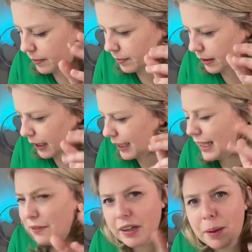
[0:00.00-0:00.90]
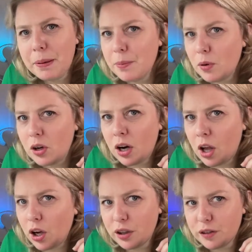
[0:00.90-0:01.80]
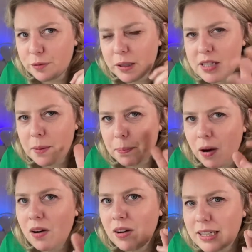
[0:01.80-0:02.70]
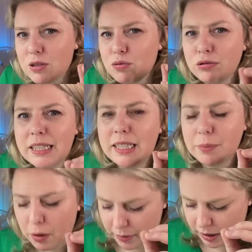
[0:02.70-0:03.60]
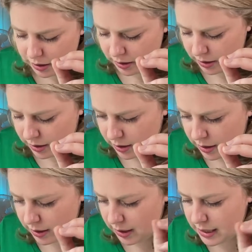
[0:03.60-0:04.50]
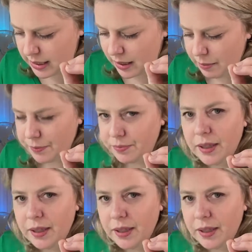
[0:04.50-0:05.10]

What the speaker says: And even a bit more clove, because the bark is really prominent. The cinnamon.